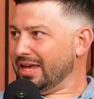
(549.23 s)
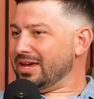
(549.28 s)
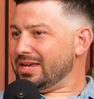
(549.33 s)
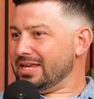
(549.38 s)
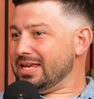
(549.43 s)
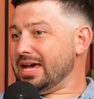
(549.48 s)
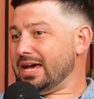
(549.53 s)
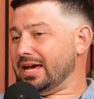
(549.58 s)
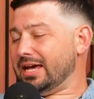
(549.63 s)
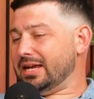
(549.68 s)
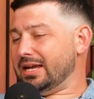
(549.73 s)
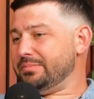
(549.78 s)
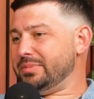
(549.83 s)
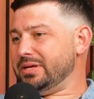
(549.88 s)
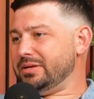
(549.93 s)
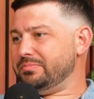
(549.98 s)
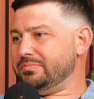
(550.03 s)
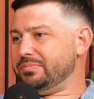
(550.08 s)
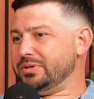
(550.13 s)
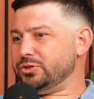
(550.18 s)
Yeah, and I
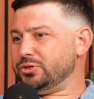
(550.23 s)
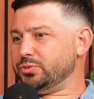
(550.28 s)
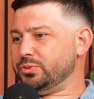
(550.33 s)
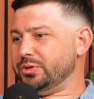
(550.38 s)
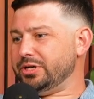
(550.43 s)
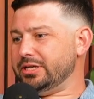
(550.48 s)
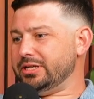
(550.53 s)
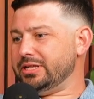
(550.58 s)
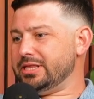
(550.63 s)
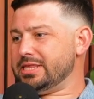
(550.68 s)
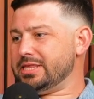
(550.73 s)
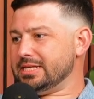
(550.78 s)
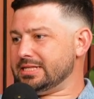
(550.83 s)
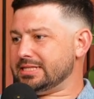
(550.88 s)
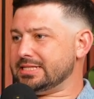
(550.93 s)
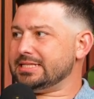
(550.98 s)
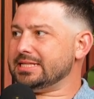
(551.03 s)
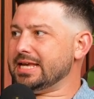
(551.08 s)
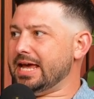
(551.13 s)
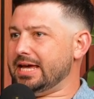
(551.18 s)
mean, between this
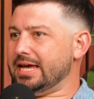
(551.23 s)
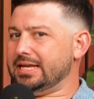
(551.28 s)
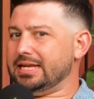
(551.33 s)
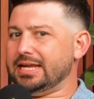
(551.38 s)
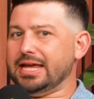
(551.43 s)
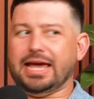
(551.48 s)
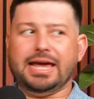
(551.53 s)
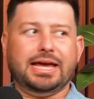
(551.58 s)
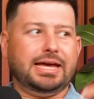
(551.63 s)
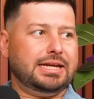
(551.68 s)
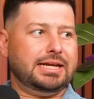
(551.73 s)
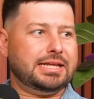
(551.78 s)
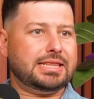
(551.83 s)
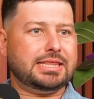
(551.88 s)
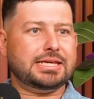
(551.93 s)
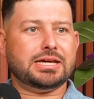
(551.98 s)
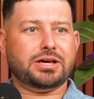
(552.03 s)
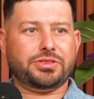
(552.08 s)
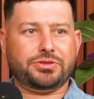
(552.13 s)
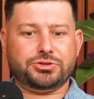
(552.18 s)
set and
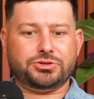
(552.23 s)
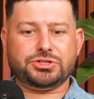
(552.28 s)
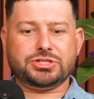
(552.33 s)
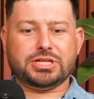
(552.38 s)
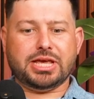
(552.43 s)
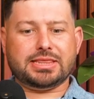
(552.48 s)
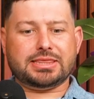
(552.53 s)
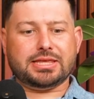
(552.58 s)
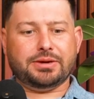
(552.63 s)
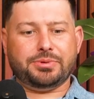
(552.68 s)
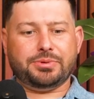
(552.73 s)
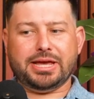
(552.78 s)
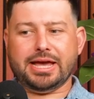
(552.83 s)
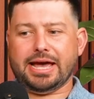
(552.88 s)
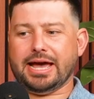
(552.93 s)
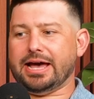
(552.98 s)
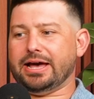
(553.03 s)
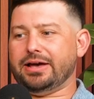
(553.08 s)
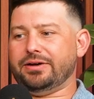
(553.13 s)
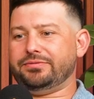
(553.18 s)
the other set that we
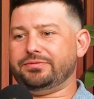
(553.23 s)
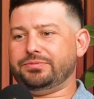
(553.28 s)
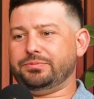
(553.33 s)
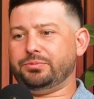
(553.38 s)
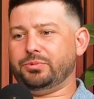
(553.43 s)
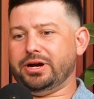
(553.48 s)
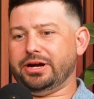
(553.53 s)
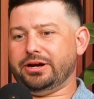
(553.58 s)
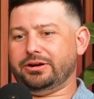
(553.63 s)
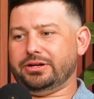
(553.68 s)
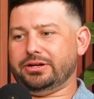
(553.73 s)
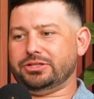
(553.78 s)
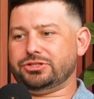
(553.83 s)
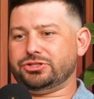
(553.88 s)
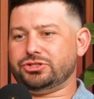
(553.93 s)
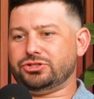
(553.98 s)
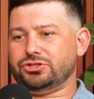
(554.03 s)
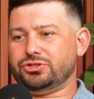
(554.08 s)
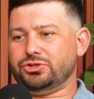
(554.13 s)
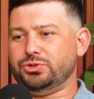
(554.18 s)
have, where
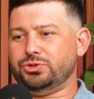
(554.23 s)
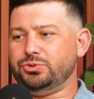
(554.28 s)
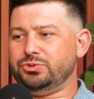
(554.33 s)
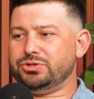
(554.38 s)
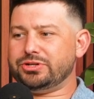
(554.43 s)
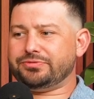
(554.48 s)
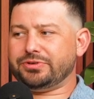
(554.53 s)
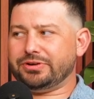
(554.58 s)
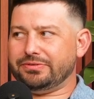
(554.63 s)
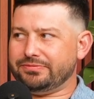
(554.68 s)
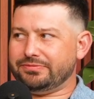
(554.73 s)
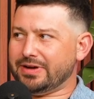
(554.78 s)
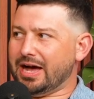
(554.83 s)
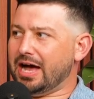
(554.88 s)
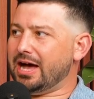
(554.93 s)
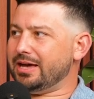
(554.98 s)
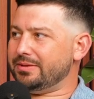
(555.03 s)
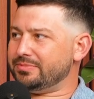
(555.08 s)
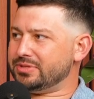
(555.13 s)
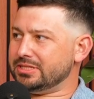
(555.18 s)
it's two different
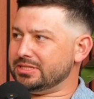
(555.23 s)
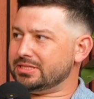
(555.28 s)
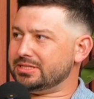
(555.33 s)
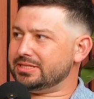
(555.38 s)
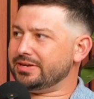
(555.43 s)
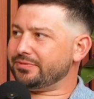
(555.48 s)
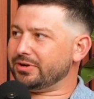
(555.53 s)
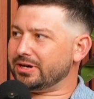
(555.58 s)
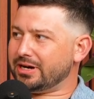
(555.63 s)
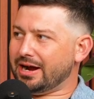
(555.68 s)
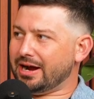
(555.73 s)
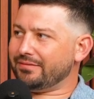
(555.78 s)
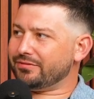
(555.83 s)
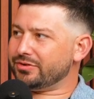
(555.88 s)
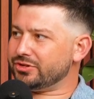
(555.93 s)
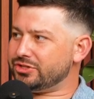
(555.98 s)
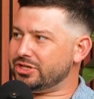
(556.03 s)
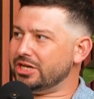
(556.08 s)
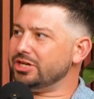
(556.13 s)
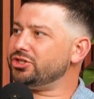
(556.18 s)
vibes, it's different
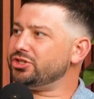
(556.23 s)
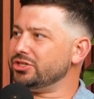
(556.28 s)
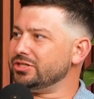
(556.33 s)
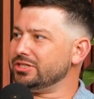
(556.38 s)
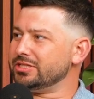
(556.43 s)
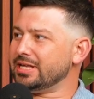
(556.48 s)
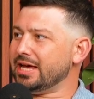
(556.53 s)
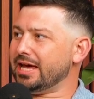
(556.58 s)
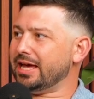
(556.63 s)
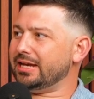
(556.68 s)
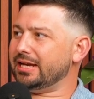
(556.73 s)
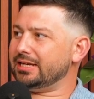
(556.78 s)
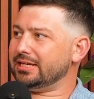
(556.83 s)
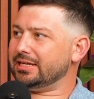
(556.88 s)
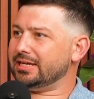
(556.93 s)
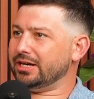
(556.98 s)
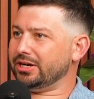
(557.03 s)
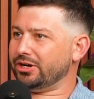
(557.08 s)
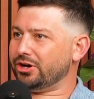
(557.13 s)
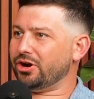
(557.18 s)
conversations that
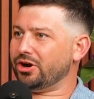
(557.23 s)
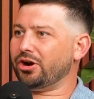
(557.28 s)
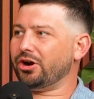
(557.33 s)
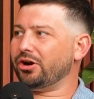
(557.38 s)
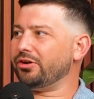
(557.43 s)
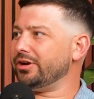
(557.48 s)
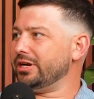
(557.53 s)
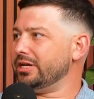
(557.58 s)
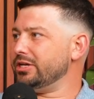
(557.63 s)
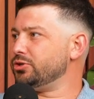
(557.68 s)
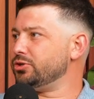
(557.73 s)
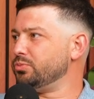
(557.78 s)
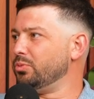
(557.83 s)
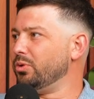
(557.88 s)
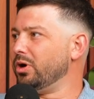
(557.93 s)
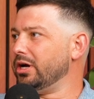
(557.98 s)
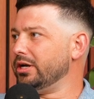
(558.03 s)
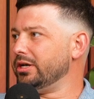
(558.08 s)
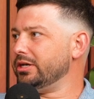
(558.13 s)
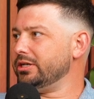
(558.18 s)
can occur at each one.